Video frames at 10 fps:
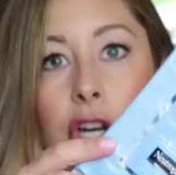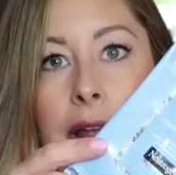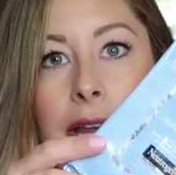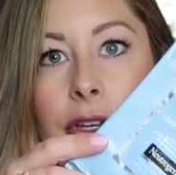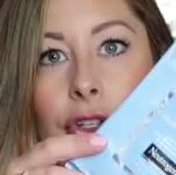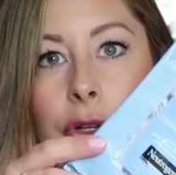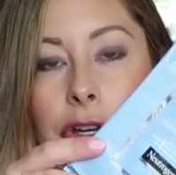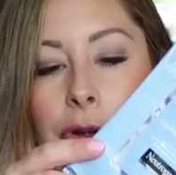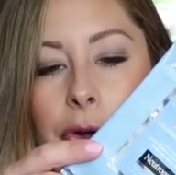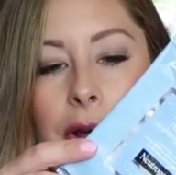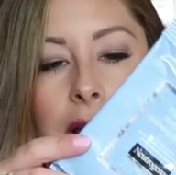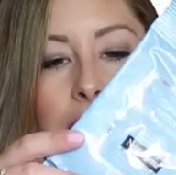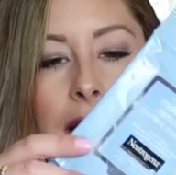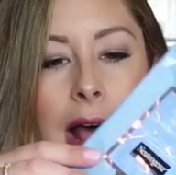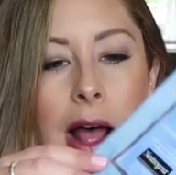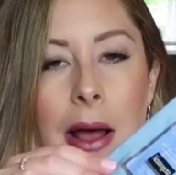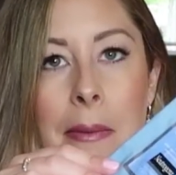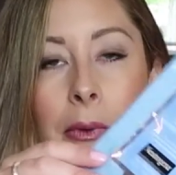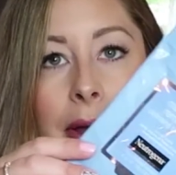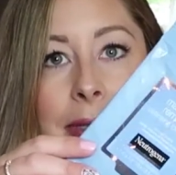tried and true
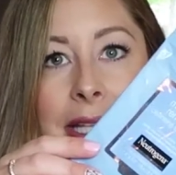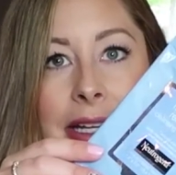wipes